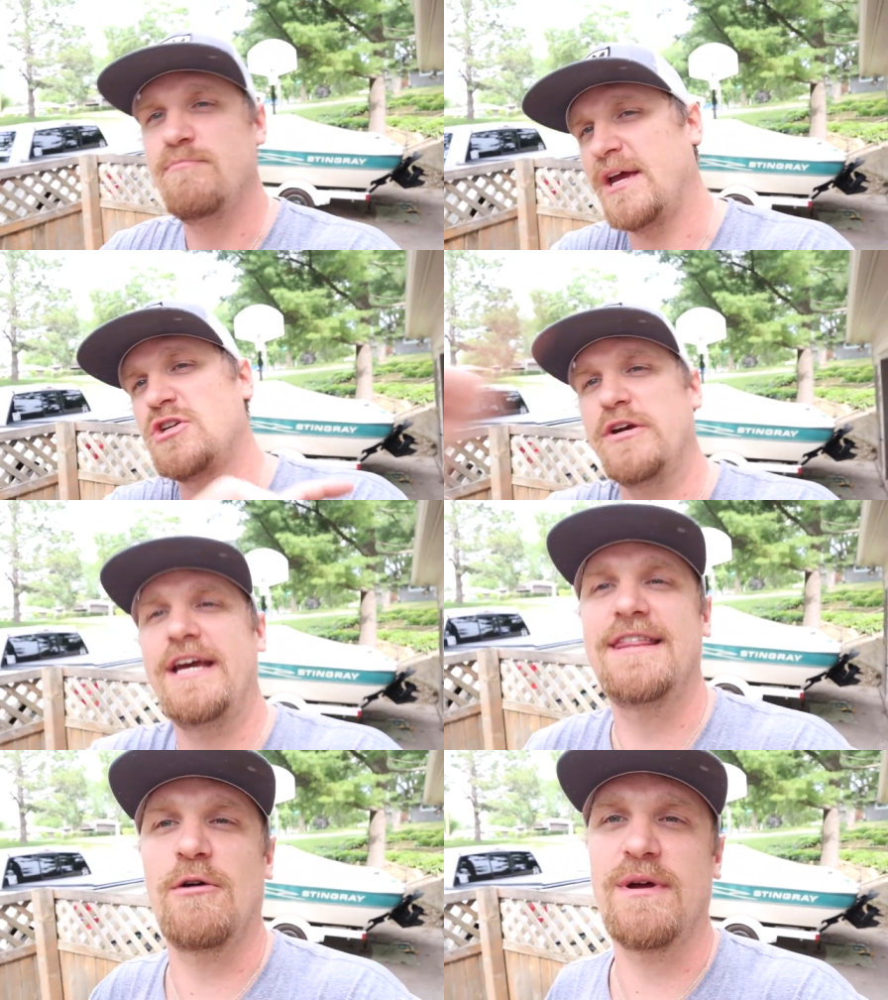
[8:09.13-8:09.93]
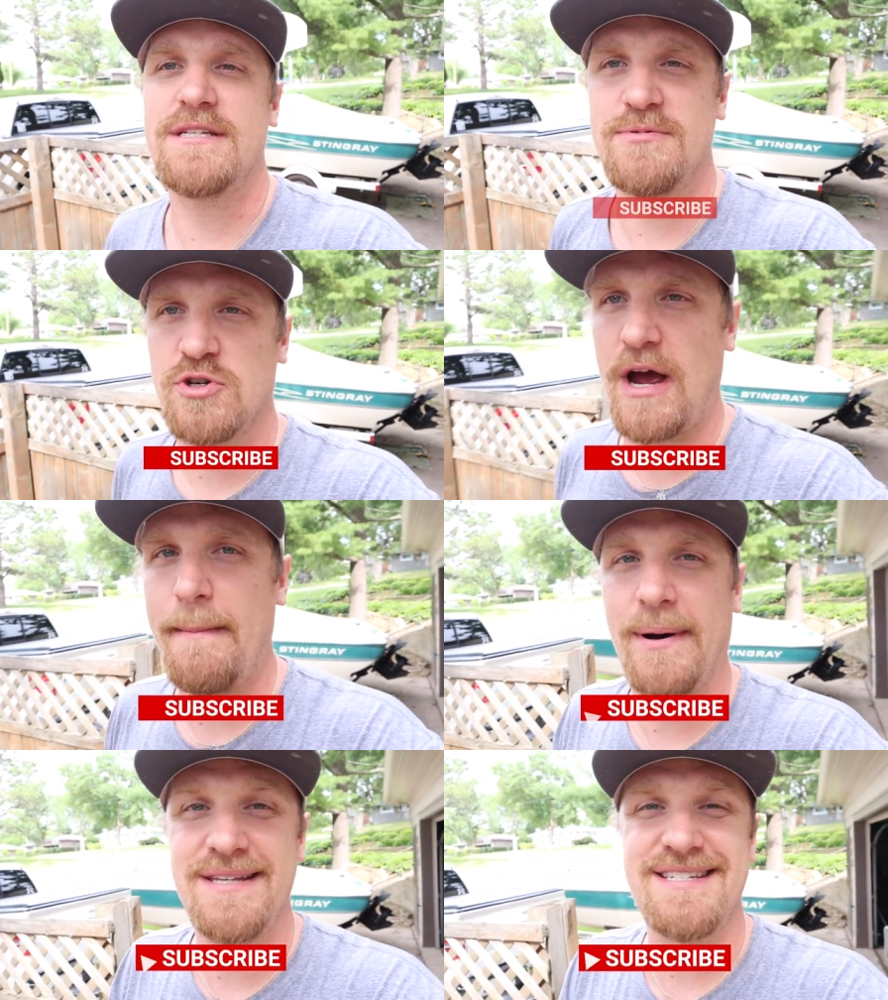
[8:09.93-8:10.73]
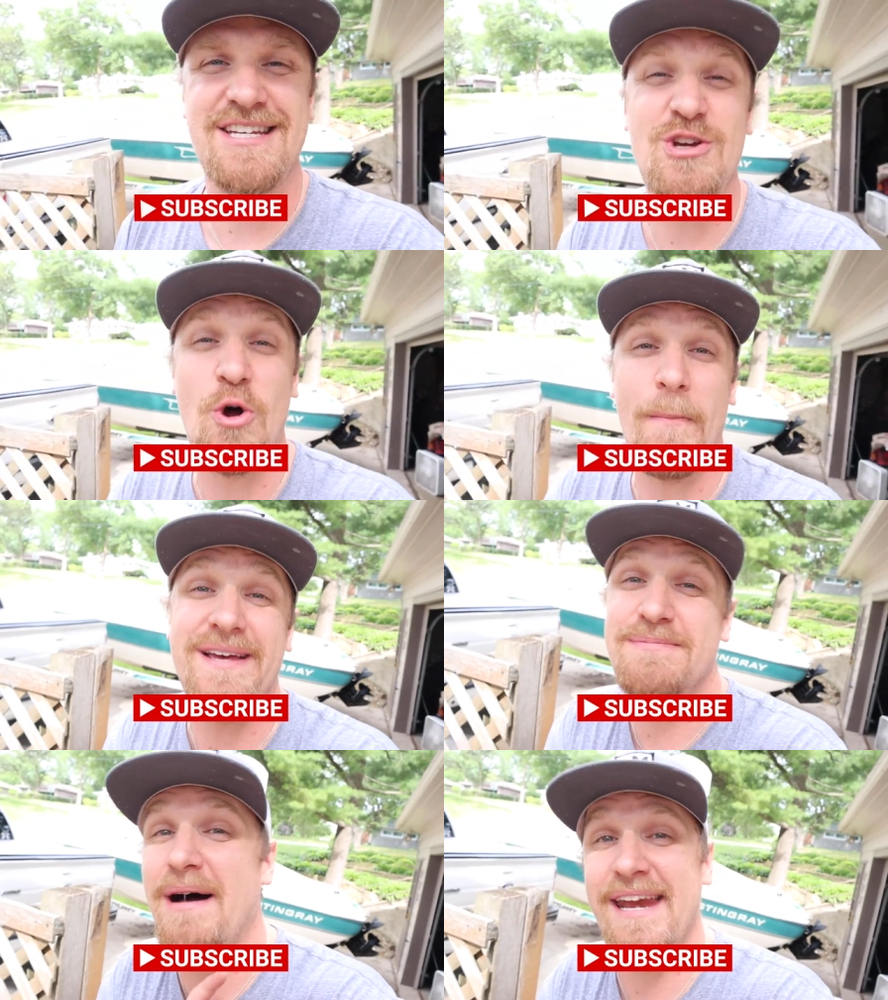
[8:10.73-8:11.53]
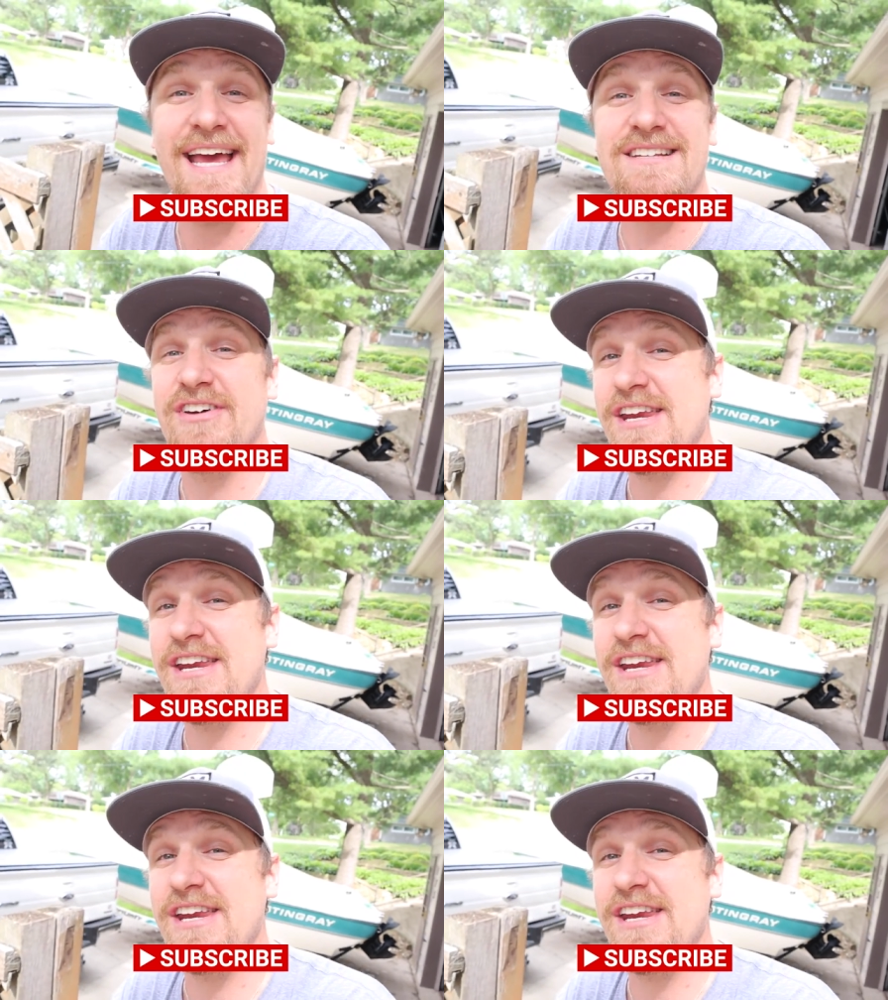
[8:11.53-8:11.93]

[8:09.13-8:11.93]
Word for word: Make sure you hit that red subscribe button so you don't miss my next